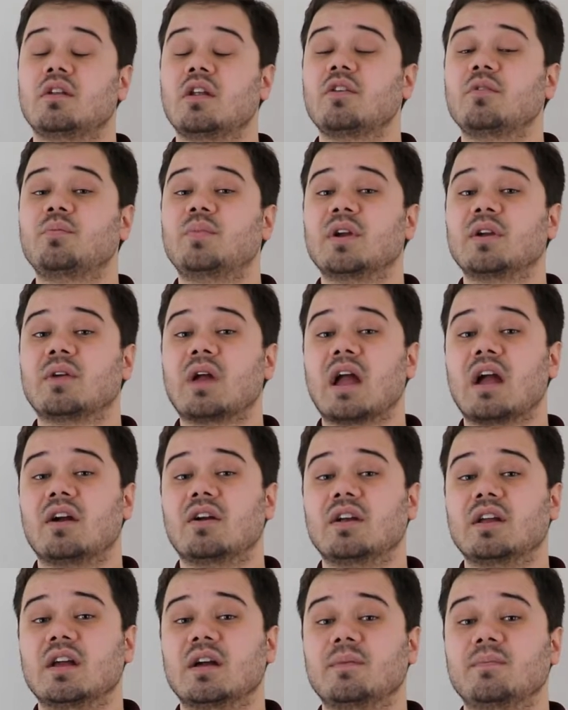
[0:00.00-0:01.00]
Another big
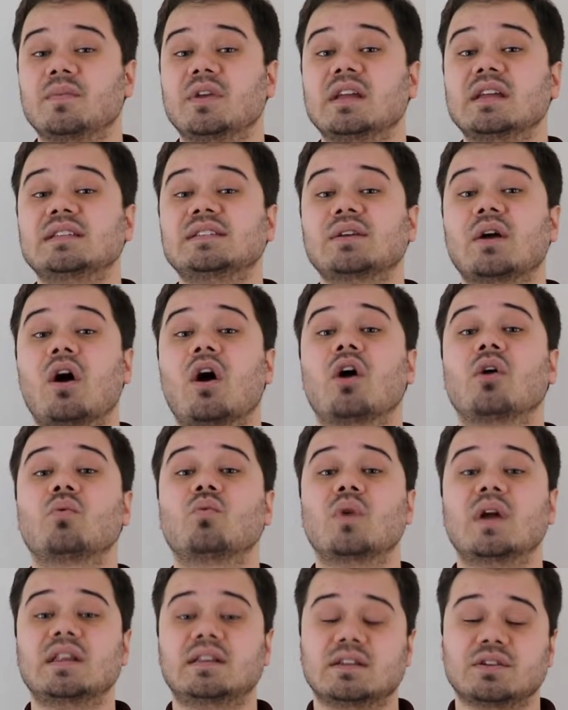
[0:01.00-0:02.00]
area is our
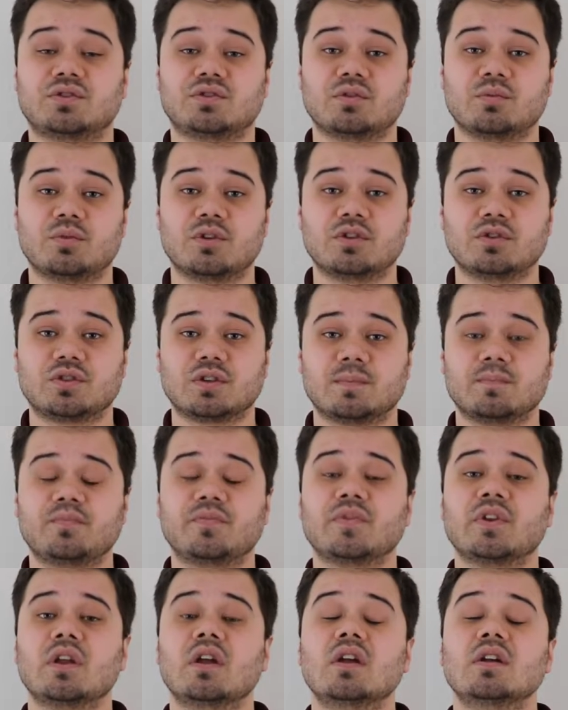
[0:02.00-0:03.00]
weight distribution.
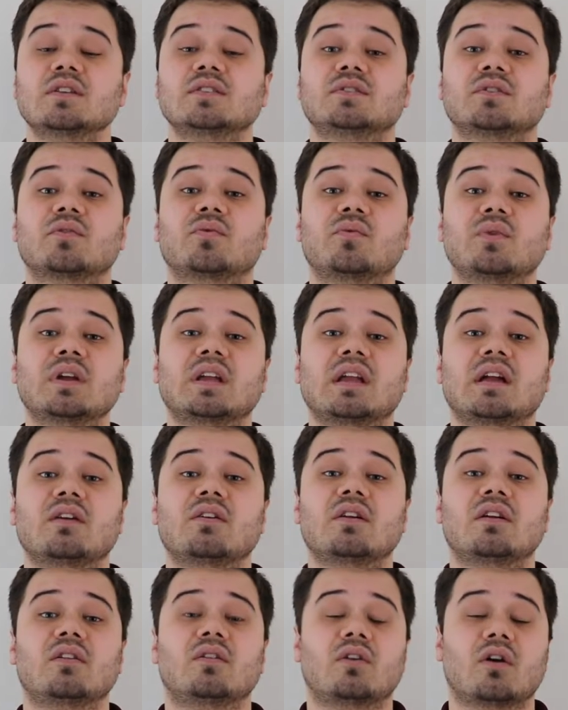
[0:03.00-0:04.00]
So if we
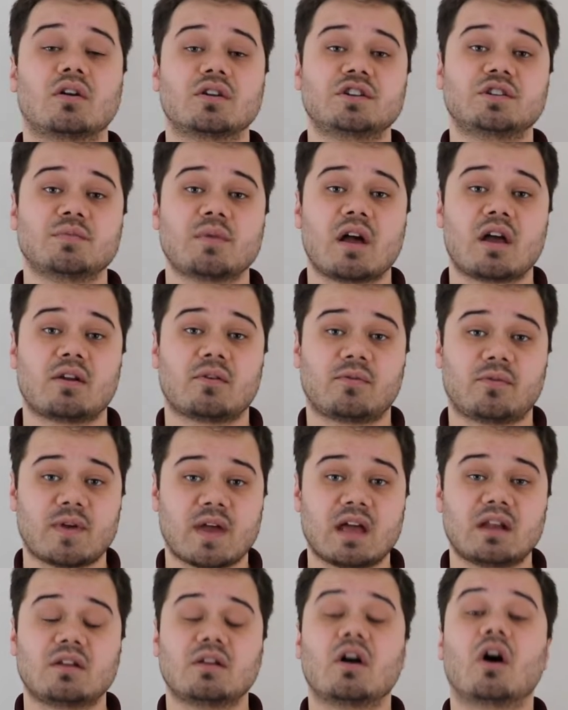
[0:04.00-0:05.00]
carry a large amount of
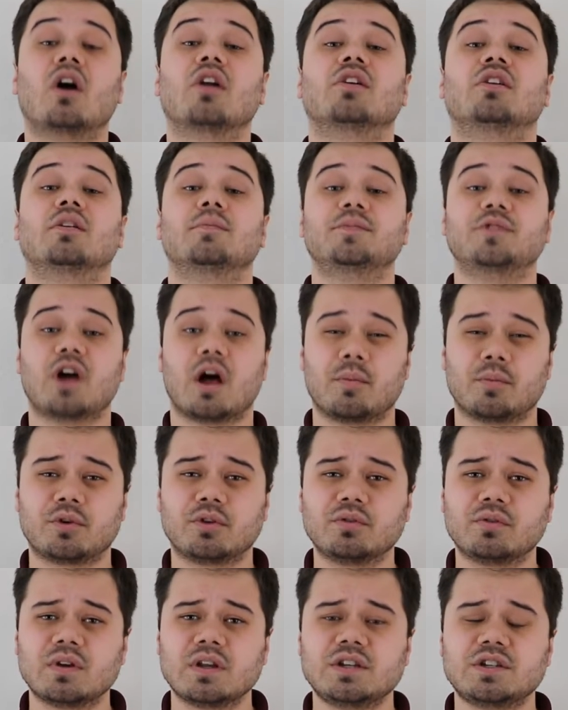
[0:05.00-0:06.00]
fat on our
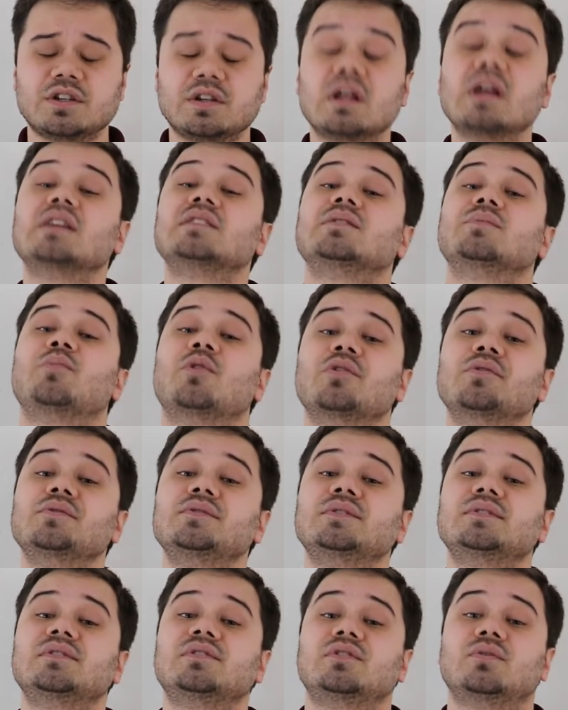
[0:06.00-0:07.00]
abdominal region as
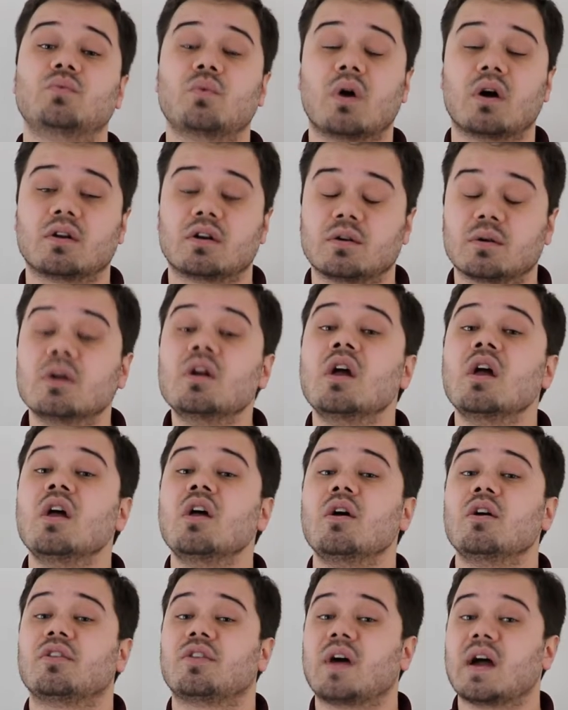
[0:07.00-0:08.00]
opposed to on our
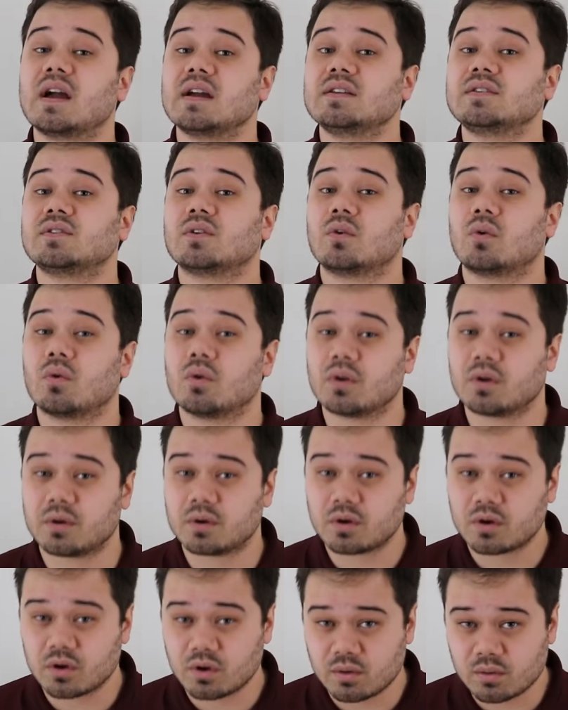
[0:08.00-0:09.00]
thighs or
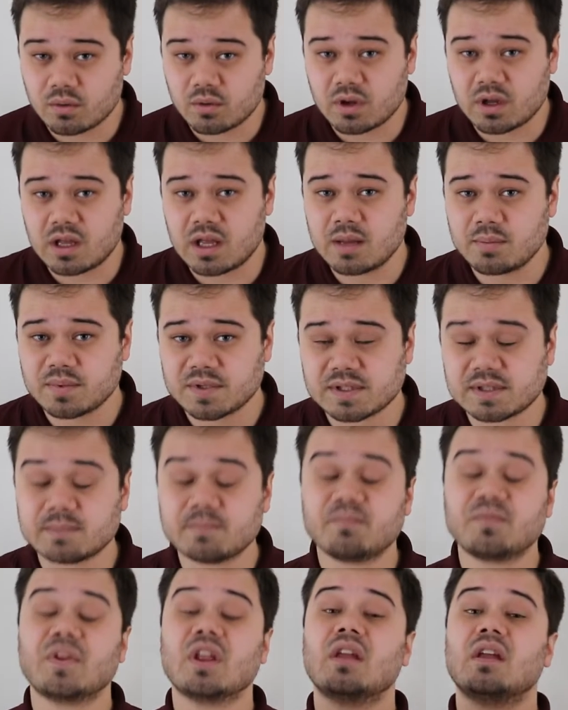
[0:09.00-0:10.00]

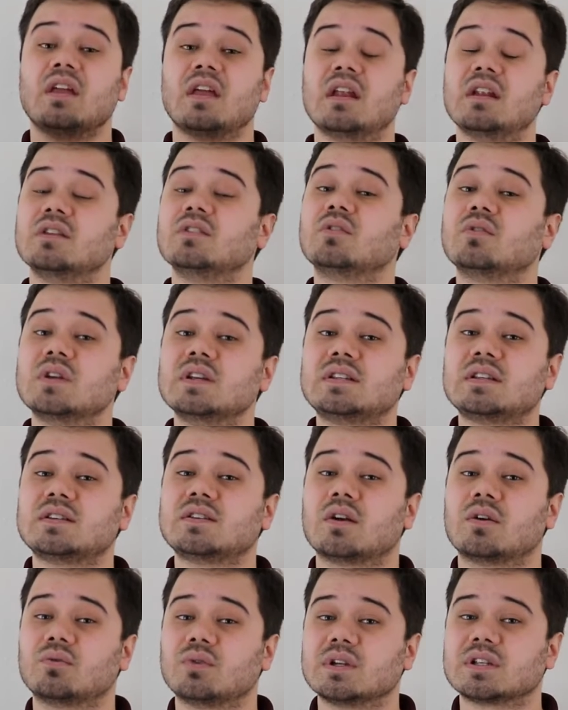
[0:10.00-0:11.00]
hips, it increases
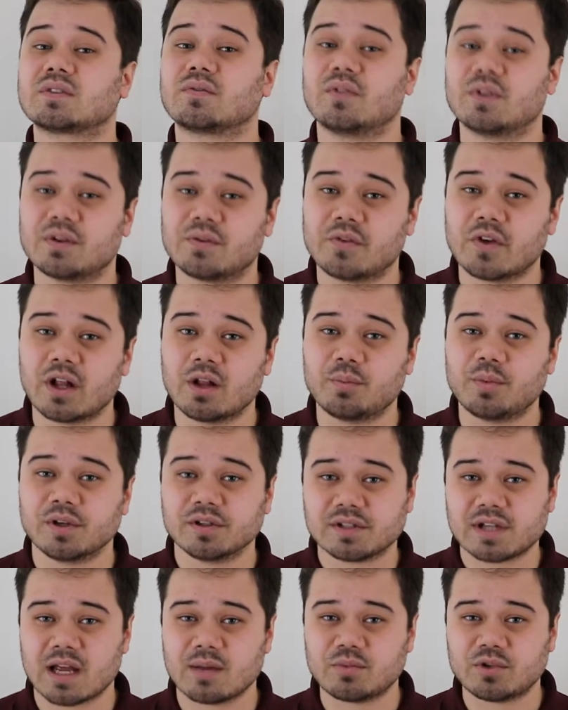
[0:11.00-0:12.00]
our risk for
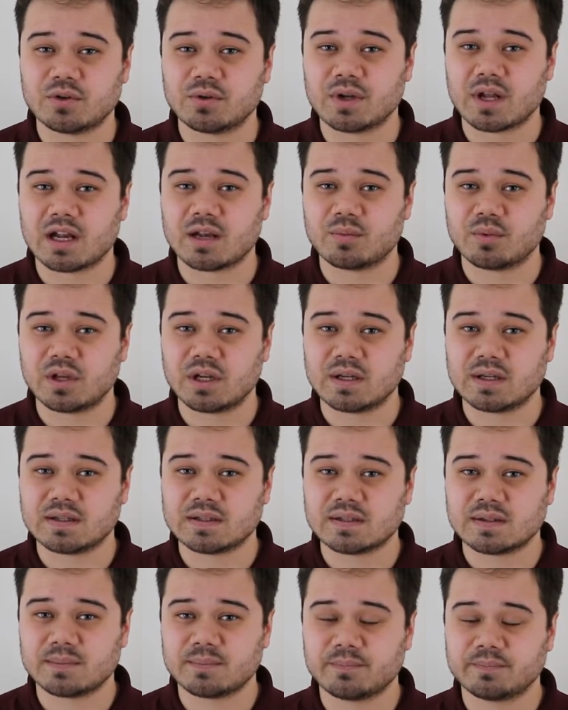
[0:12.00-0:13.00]
developing type 2
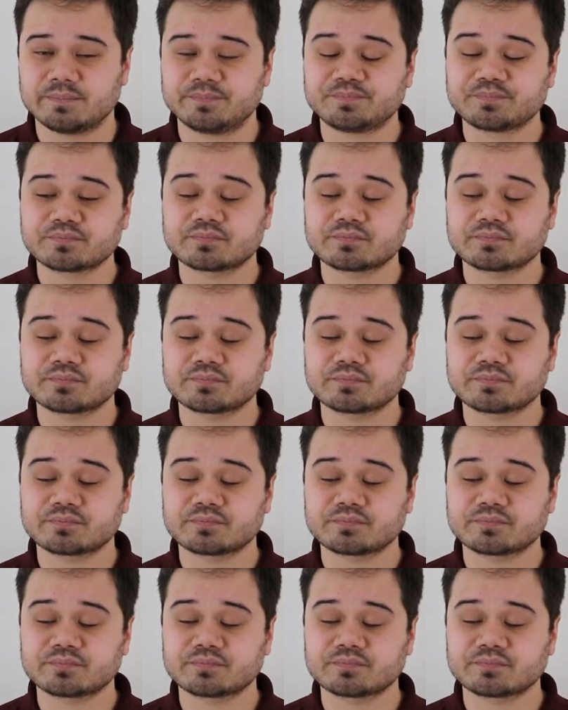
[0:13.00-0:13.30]
diabetes.